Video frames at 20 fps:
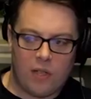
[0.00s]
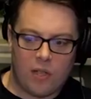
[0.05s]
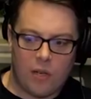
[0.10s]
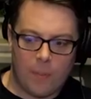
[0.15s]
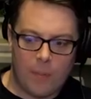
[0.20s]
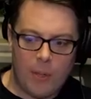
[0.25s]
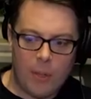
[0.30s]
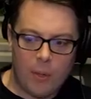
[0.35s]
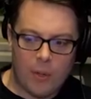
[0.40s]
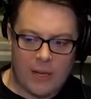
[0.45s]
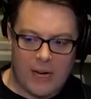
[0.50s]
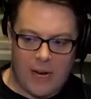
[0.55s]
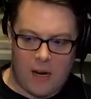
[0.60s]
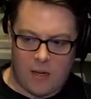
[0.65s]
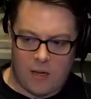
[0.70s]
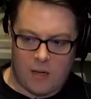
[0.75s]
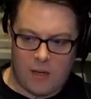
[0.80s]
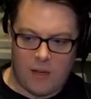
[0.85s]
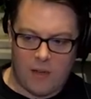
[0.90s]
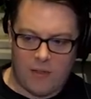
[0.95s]
computer
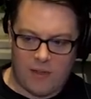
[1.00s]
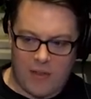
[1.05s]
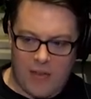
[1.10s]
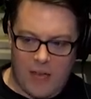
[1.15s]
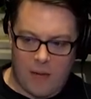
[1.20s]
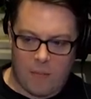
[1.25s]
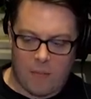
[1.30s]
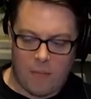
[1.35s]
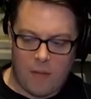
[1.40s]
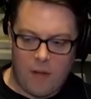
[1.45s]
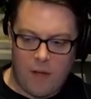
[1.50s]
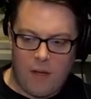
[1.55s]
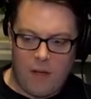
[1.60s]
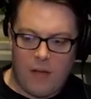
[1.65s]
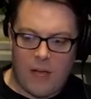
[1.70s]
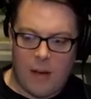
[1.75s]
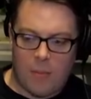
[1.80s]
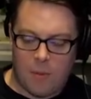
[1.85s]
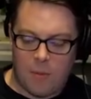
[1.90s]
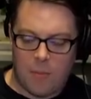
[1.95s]
character in this game,
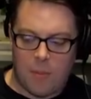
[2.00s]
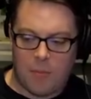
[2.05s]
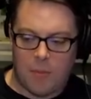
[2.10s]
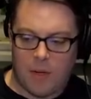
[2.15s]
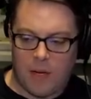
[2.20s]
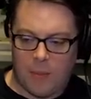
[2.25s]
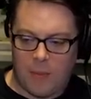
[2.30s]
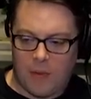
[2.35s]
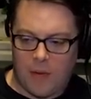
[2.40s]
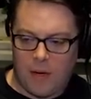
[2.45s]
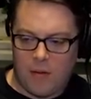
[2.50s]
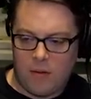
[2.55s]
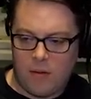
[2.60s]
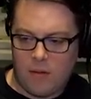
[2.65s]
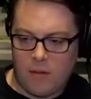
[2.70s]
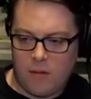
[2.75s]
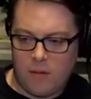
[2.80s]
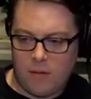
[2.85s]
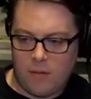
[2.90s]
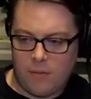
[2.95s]
I'm going to be pretty upset.
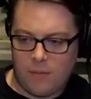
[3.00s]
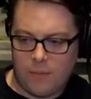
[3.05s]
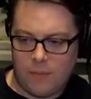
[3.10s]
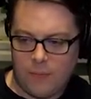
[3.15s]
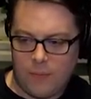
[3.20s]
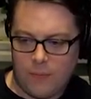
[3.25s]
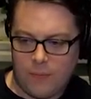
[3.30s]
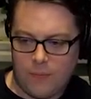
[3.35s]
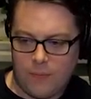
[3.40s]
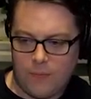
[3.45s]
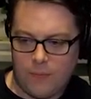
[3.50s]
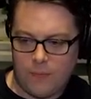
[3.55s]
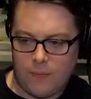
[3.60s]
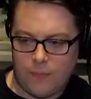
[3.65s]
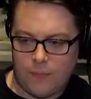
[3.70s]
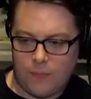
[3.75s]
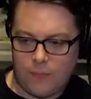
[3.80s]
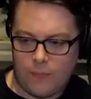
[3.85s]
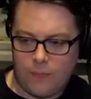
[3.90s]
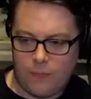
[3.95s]
And there's some
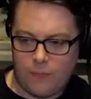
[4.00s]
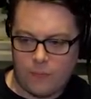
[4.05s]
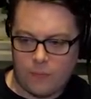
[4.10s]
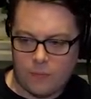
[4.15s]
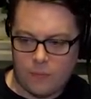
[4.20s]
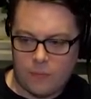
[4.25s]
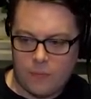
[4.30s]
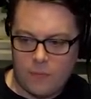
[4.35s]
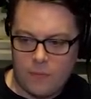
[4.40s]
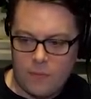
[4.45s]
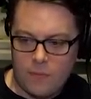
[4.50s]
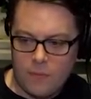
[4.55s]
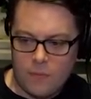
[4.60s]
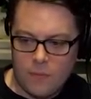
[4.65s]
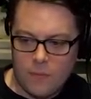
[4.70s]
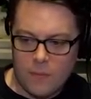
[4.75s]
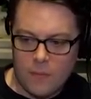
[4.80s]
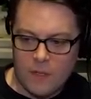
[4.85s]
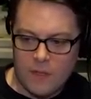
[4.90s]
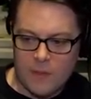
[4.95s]
more emotion on
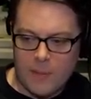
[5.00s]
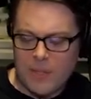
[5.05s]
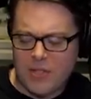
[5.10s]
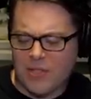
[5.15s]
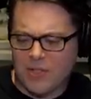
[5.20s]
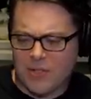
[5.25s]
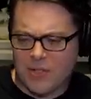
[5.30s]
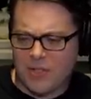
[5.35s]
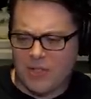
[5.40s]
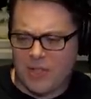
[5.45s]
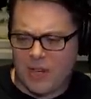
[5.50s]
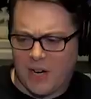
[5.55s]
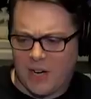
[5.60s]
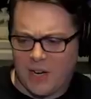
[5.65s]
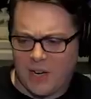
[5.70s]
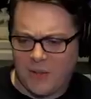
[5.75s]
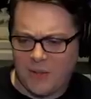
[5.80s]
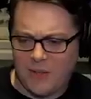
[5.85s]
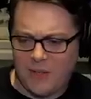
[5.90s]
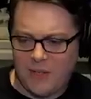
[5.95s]
display. Especially Chris
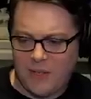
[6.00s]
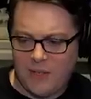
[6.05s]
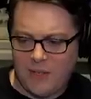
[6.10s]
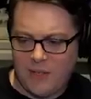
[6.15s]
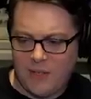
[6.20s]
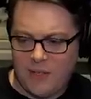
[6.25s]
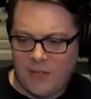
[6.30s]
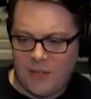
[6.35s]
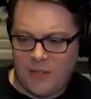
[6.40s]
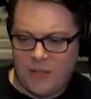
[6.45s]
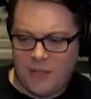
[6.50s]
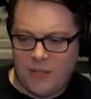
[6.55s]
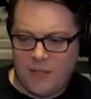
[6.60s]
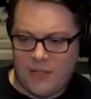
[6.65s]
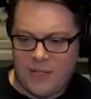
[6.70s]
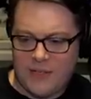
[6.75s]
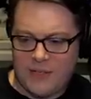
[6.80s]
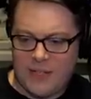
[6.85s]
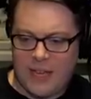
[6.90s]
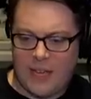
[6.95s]
Jericho.
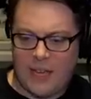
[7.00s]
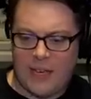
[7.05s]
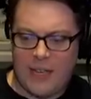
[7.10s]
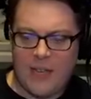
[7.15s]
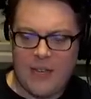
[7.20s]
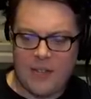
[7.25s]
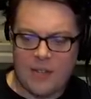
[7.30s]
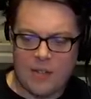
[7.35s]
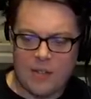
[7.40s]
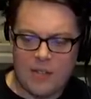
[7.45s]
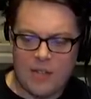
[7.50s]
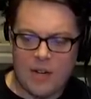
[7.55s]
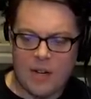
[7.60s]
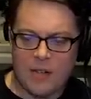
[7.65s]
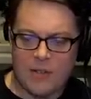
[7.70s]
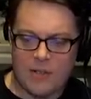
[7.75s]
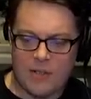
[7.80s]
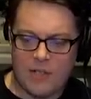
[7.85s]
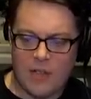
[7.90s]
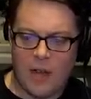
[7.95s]
Because again, he, Chris
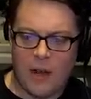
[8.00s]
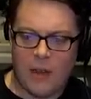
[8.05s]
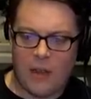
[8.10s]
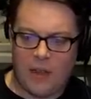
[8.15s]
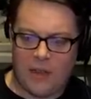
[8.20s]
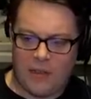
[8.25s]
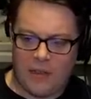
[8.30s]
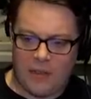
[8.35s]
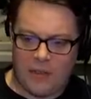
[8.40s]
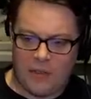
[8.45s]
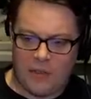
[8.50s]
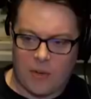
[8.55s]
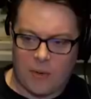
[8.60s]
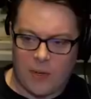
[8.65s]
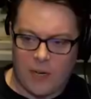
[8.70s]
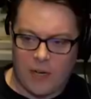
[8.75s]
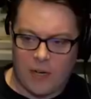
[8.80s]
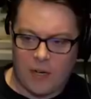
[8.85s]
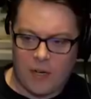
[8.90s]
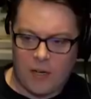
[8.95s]
has done things in his
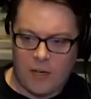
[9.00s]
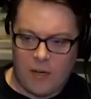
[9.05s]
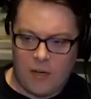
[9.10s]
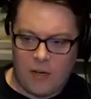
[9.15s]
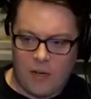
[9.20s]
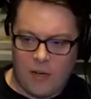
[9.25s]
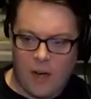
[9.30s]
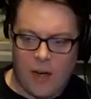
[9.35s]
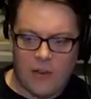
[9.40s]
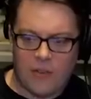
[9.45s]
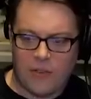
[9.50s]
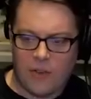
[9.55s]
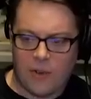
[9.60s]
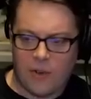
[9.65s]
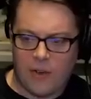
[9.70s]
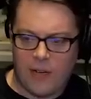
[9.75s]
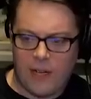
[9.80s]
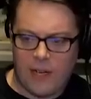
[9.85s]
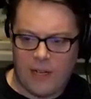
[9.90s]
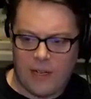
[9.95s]
career. Austin
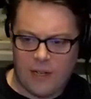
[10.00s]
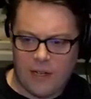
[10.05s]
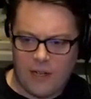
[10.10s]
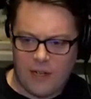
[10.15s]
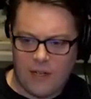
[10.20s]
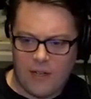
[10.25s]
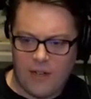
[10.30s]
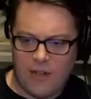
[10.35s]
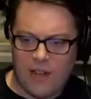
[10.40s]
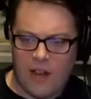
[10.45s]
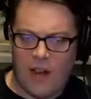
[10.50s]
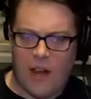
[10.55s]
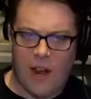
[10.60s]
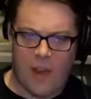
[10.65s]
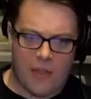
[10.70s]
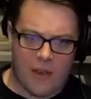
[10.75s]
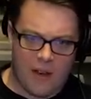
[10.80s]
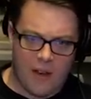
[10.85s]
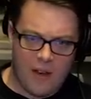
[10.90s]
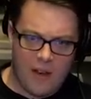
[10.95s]
Creed done
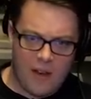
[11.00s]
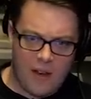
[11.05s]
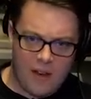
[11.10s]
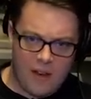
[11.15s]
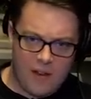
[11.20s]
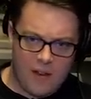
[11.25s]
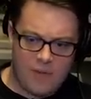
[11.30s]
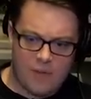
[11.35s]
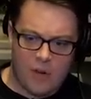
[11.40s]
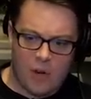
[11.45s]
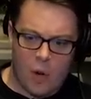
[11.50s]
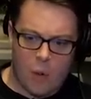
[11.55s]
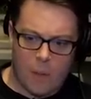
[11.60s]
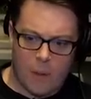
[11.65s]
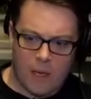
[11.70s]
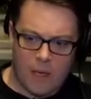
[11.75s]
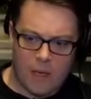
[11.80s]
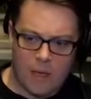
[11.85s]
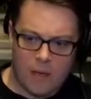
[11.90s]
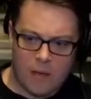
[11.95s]
nothing for
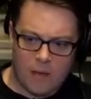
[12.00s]
nobody.